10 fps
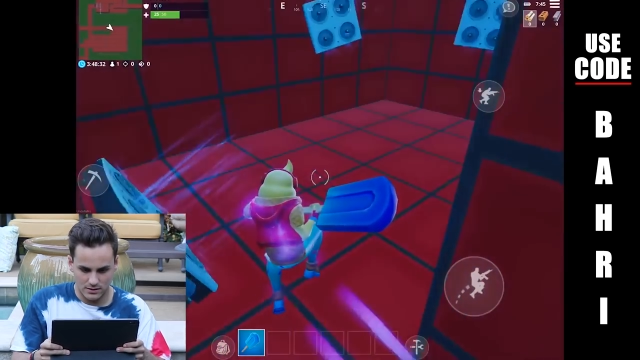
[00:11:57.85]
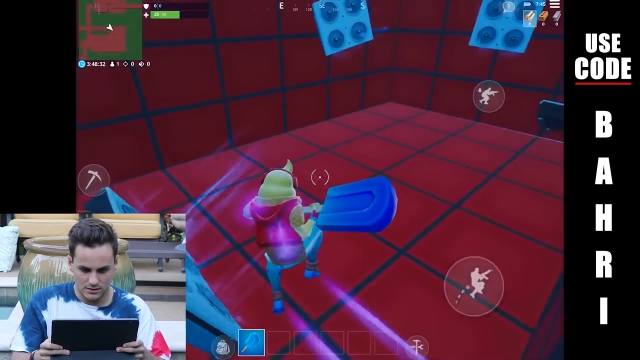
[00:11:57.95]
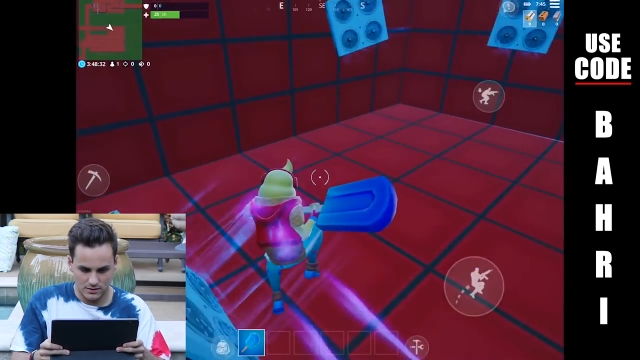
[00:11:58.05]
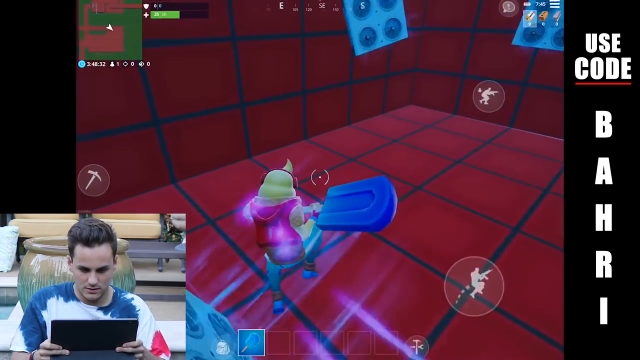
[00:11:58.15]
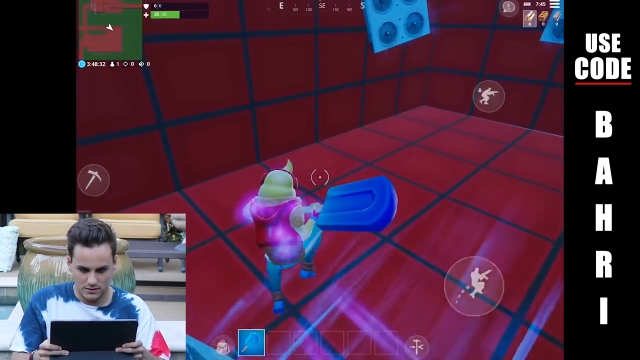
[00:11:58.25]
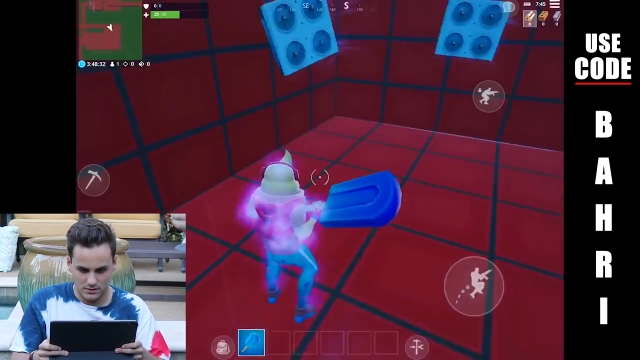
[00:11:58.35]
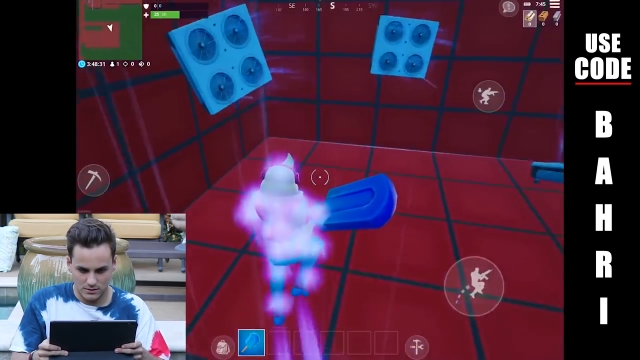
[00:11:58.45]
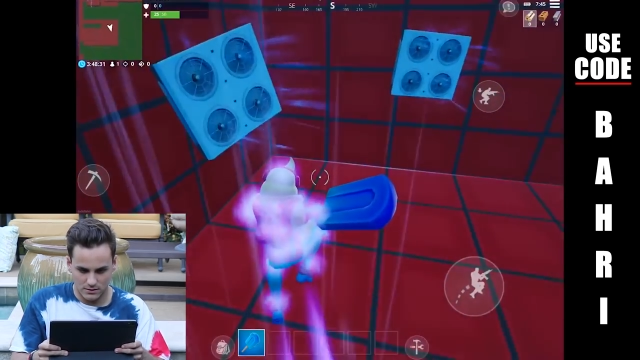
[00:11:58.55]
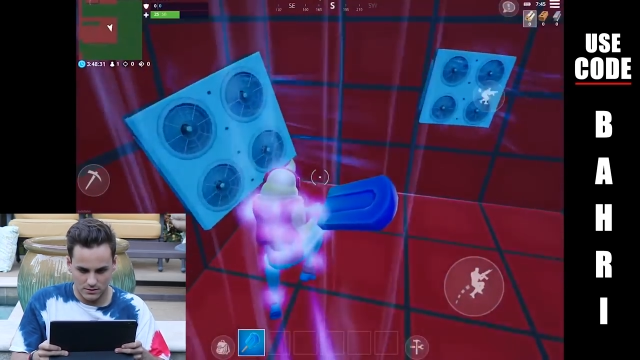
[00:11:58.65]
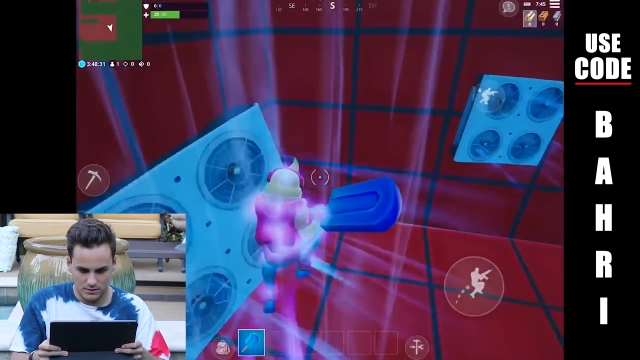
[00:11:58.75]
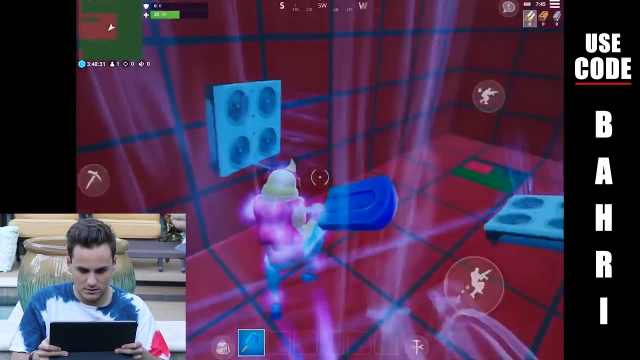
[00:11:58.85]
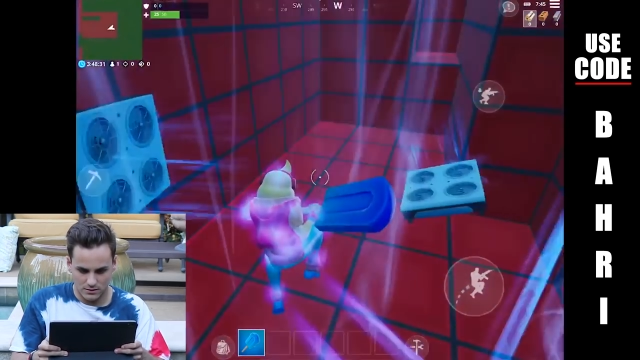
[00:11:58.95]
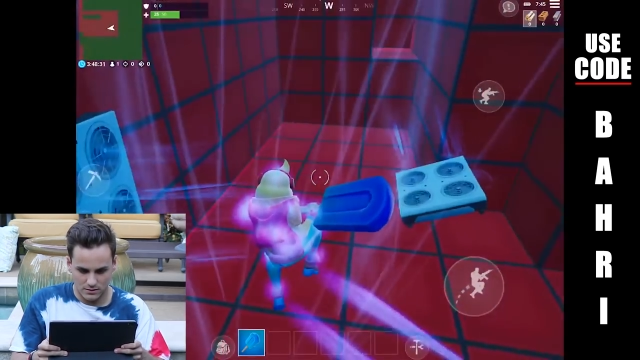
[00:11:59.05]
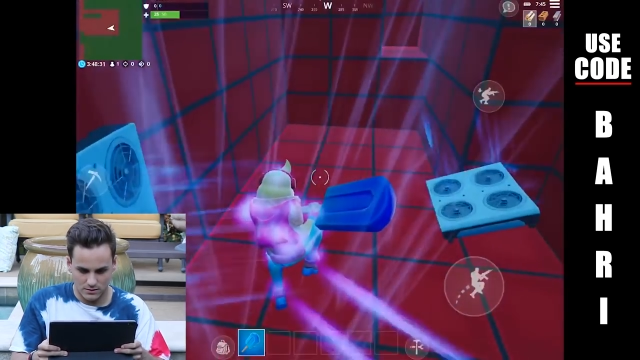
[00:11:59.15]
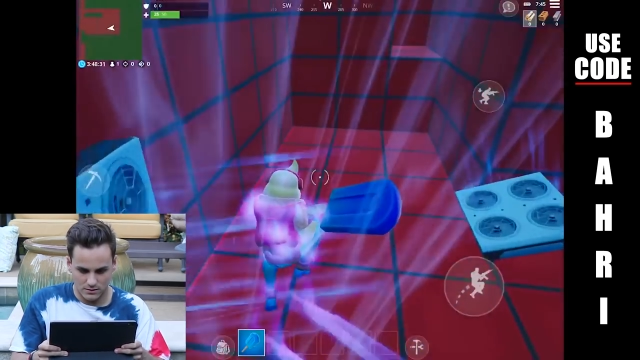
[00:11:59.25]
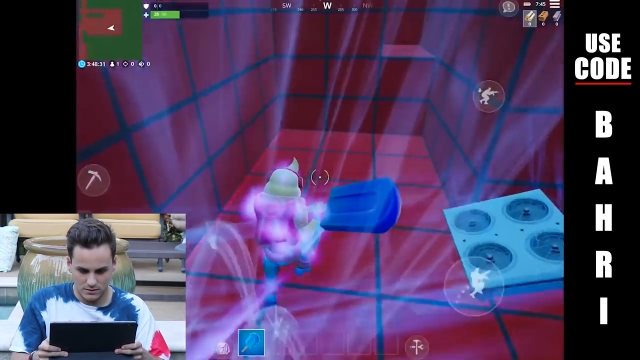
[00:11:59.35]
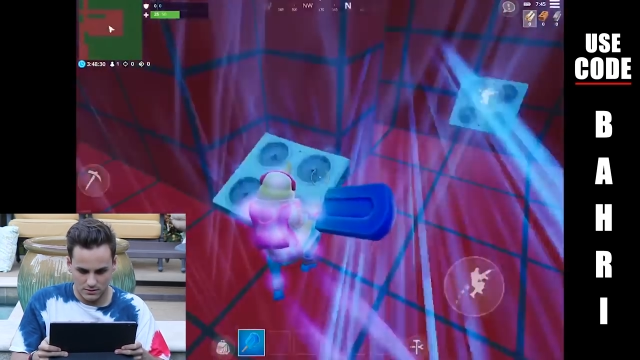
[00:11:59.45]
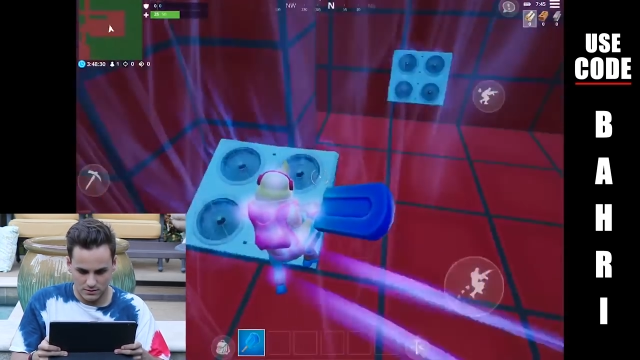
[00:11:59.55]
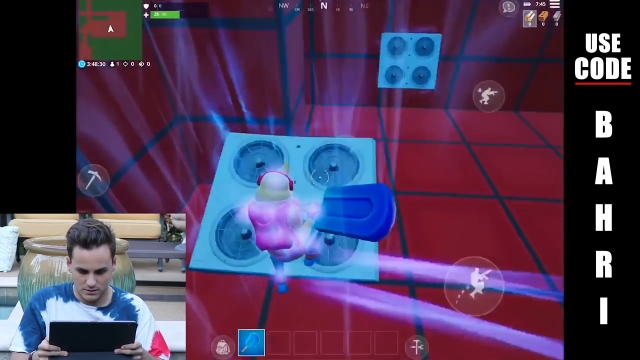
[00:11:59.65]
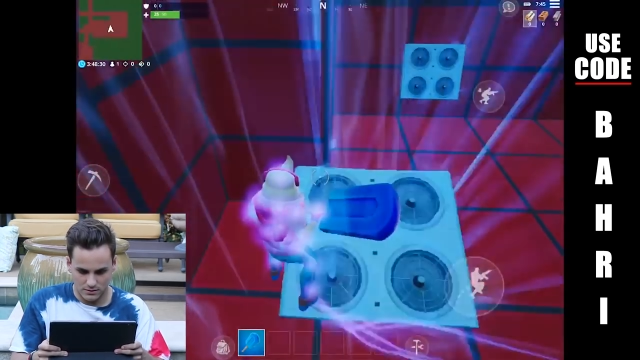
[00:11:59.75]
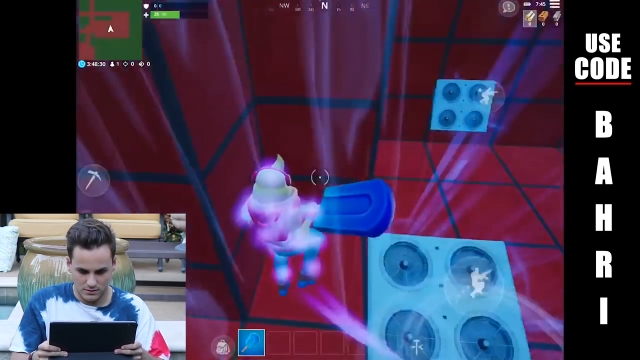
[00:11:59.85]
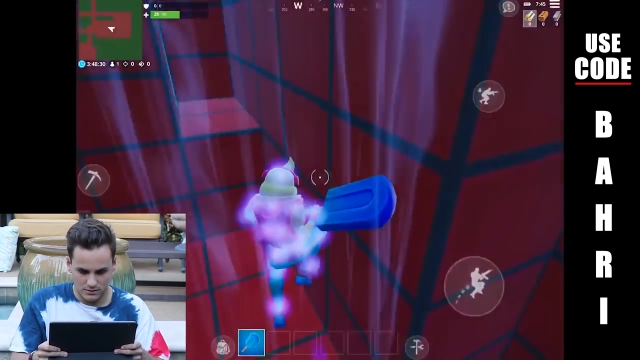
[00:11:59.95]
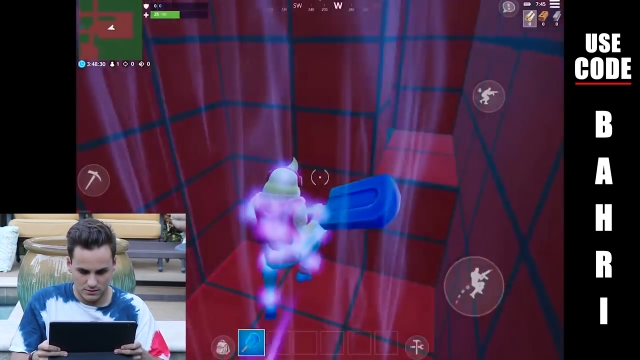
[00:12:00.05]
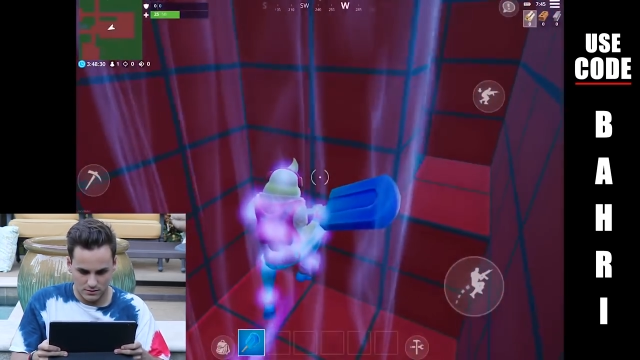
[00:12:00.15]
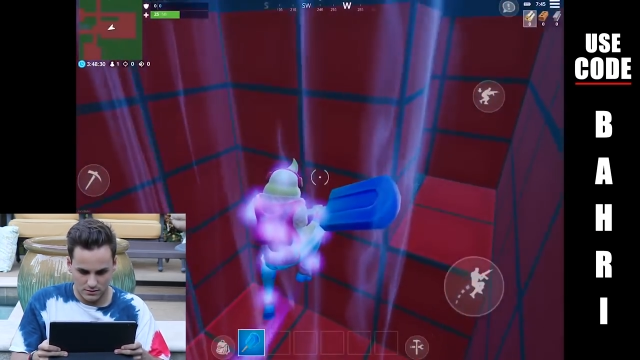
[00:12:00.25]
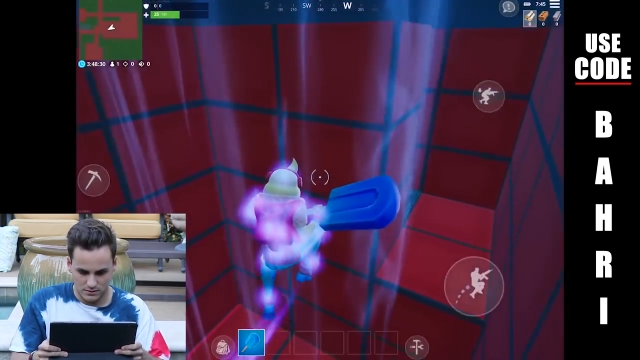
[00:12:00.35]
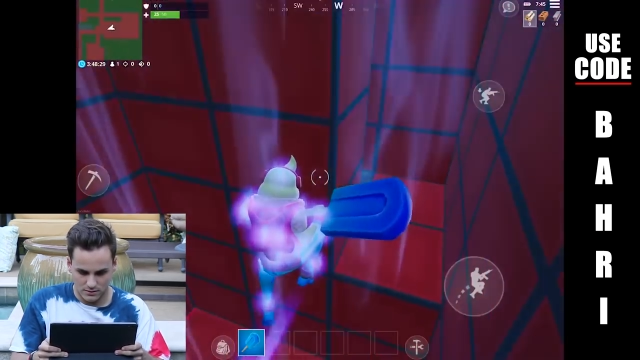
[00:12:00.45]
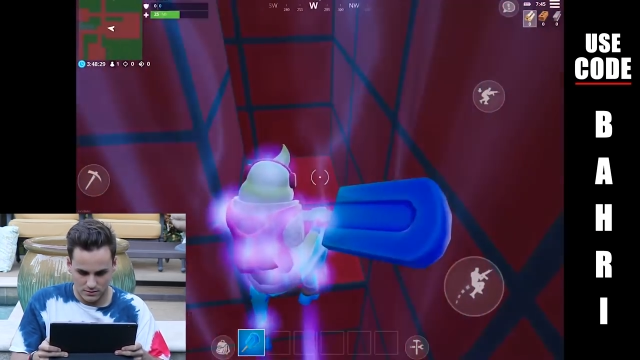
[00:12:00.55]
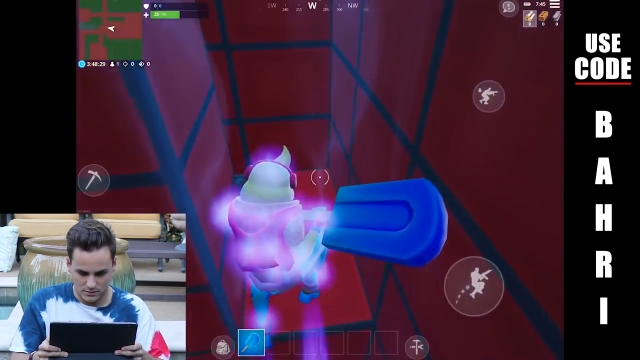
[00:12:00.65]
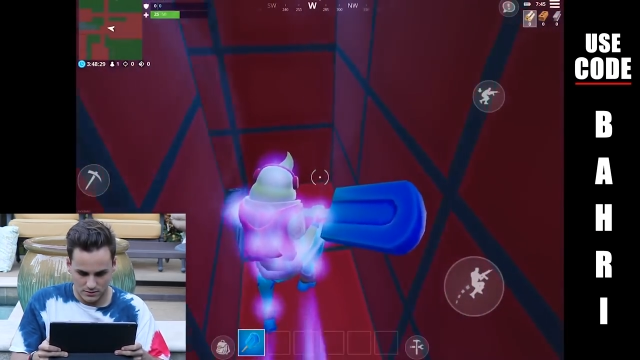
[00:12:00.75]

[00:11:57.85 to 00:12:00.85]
[no speech]